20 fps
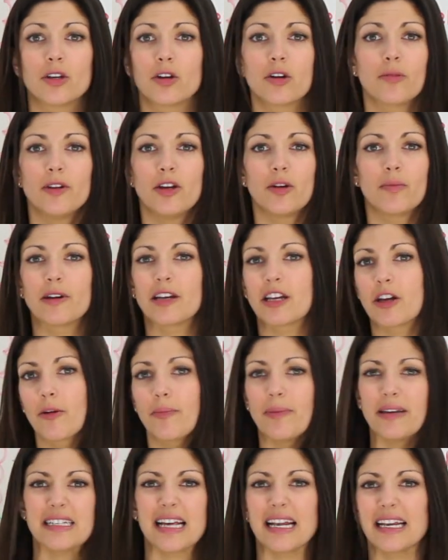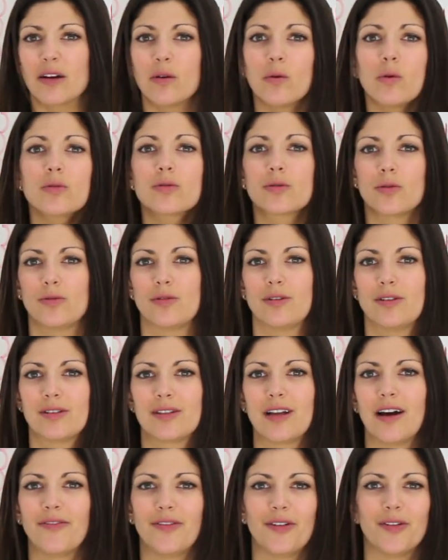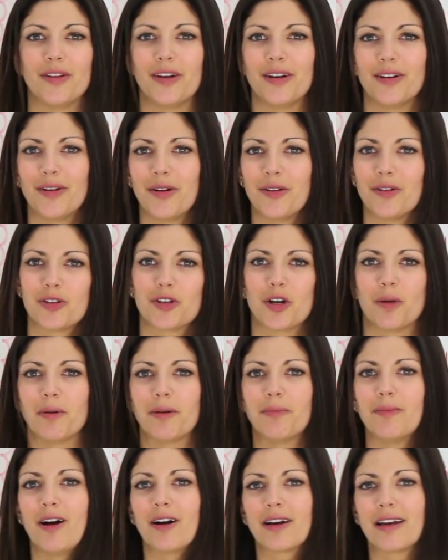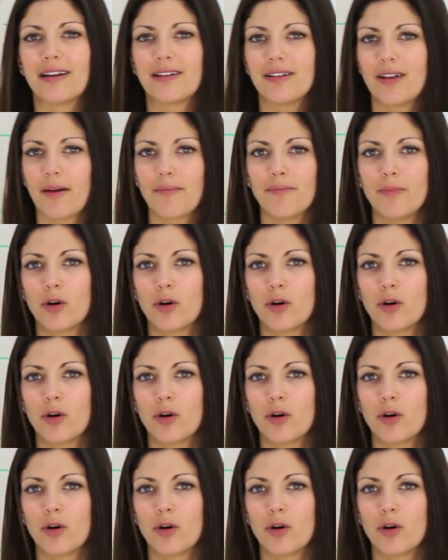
you could be selling all sorts of stuff on the shopping market, like